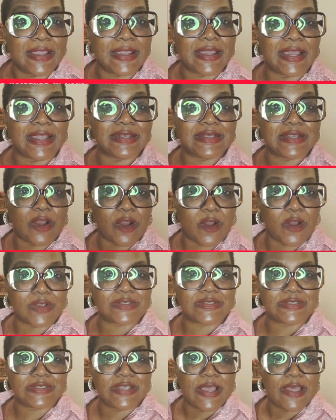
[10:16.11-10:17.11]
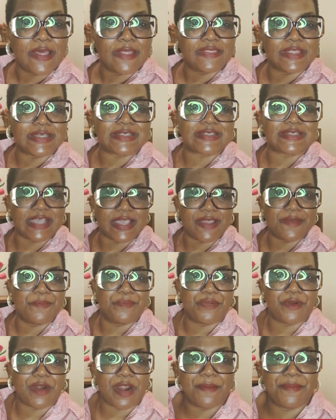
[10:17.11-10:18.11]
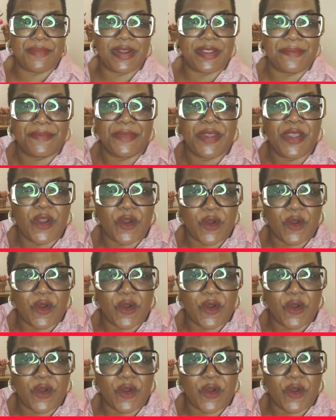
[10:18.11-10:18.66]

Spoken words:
can cause the same problem.